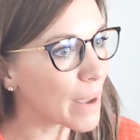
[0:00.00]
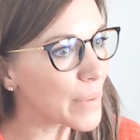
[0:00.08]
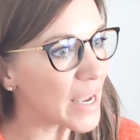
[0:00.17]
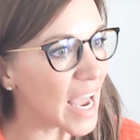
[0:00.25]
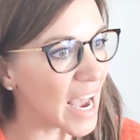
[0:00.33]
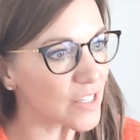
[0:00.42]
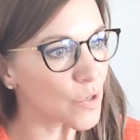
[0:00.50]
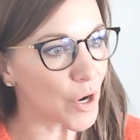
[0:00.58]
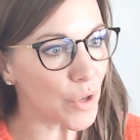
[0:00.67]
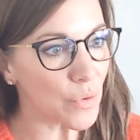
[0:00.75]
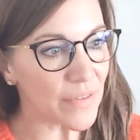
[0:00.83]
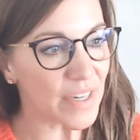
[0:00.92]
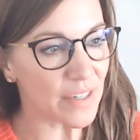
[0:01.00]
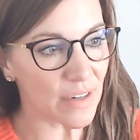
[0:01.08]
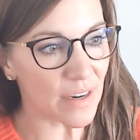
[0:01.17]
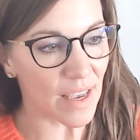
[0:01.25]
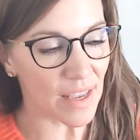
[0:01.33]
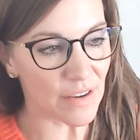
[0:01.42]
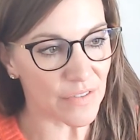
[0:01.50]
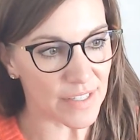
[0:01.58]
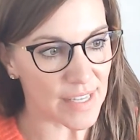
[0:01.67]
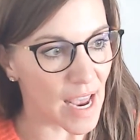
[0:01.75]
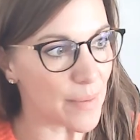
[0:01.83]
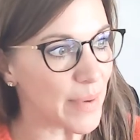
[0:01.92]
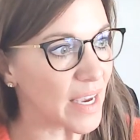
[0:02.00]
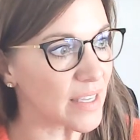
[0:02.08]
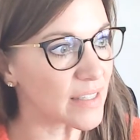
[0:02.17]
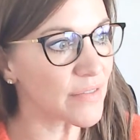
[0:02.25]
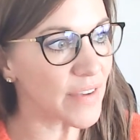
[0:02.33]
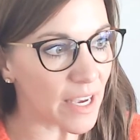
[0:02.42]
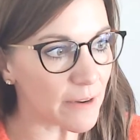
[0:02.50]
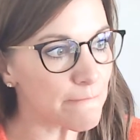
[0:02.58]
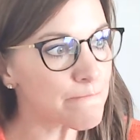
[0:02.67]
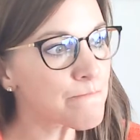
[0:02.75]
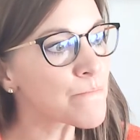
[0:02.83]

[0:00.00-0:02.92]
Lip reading: But yeah, so are you living in a facade because of it?